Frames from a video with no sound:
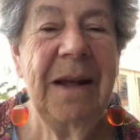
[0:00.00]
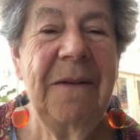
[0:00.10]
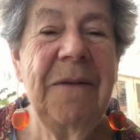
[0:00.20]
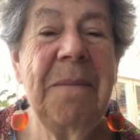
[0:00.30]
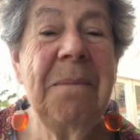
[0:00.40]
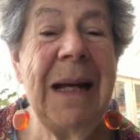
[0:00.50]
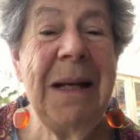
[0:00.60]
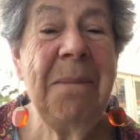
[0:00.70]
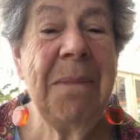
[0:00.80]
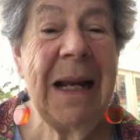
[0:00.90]
for
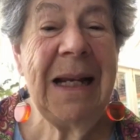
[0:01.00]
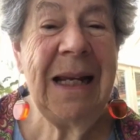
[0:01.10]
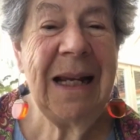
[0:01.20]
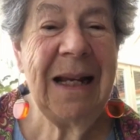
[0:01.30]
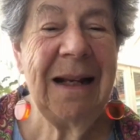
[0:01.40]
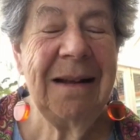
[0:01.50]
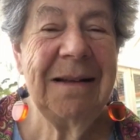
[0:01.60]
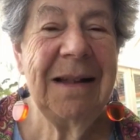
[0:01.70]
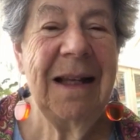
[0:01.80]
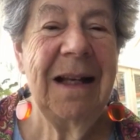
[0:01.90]
many, many
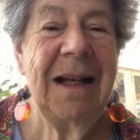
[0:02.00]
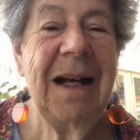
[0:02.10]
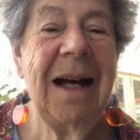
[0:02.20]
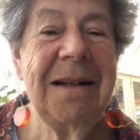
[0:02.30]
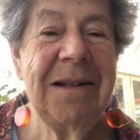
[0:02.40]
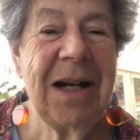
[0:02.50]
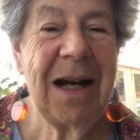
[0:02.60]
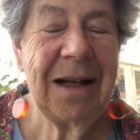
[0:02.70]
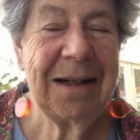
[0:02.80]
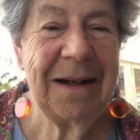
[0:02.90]
years
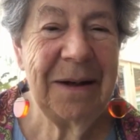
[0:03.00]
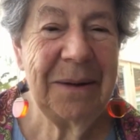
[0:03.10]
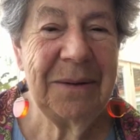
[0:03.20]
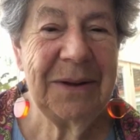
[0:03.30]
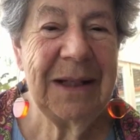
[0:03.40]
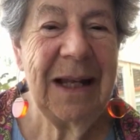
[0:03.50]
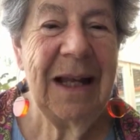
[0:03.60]
undiagnosed,